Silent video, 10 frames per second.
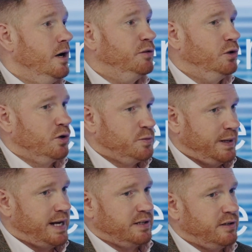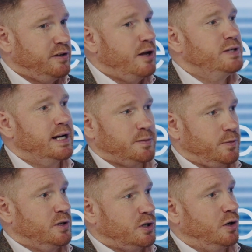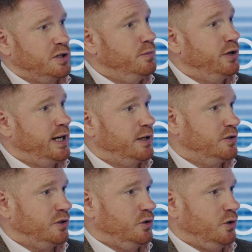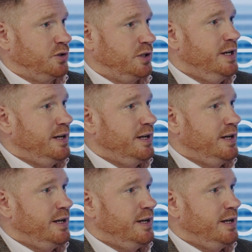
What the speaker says: Of course, but those experts cost money because, of course,